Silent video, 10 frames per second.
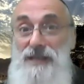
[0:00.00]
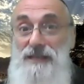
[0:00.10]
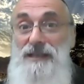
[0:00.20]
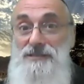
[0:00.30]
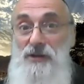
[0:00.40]

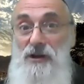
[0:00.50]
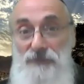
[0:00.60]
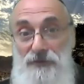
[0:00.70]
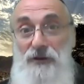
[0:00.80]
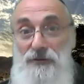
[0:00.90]
You got to start
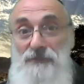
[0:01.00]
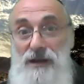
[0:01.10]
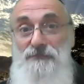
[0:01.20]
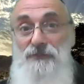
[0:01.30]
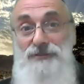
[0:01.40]
off on the, on the
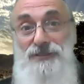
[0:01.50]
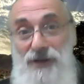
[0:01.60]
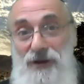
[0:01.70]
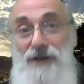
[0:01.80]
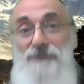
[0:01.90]
right foot.
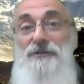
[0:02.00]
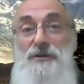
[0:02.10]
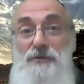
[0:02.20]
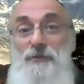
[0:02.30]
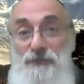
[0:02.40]
Start off
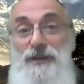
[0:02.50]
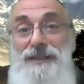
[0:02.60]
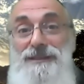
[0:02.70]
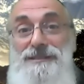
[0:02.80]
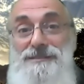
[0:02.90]
with
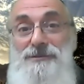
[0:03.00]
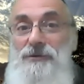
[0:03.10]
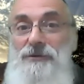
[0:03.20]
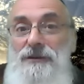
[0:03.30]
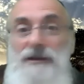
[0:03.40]
feeding the
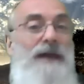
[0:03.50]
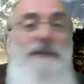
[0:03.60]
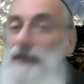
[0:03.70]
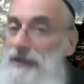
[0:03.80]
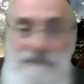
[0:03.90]
soul, and
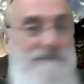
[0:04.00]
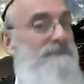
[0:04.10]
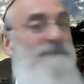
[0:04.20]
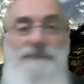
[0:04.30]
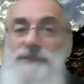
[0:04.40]
then
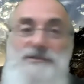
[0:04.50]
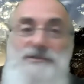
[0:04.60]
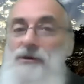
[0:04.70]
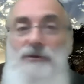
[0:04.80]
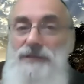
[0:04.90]
the
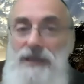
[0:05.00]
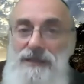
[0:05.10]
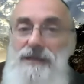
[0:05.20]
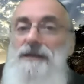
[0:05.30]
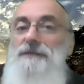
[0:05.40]
soul take
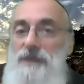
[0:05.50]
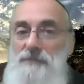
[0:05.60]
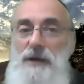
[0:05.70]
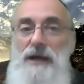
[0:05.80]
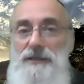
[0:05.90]
care of the
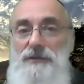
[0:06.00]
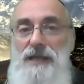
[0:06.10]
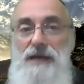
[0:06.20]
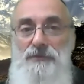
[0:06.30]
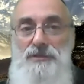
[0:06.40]
body. You can
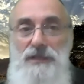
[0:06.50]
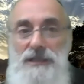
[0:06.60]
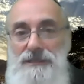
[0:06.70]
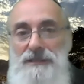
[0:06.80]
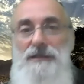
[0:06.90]
have what you
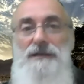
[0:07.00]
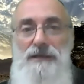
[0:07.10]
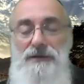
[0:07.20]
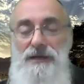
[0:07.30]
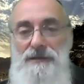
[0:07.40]
need.
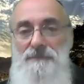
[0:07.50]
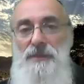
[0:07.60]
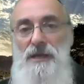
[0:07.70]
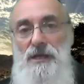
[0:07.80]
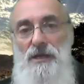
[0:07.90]
All right.
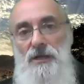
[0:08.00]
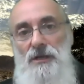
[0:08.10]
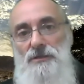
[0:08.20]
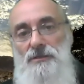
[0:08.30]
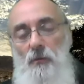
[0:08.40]

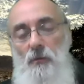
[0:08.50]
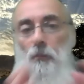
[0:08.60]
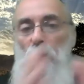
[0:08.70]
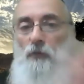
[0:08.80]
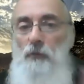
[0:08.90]
So
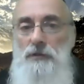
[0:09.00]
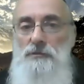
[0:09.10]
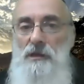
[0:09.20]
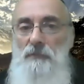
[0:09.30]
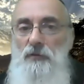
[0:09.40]
before we
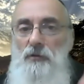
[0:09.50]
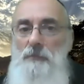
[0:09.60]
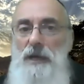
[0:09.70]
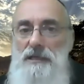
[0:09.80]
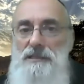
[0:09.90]
do something, we do our
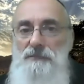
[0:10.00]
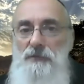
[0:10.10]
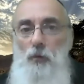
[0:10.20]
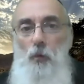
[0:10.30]
mechanism.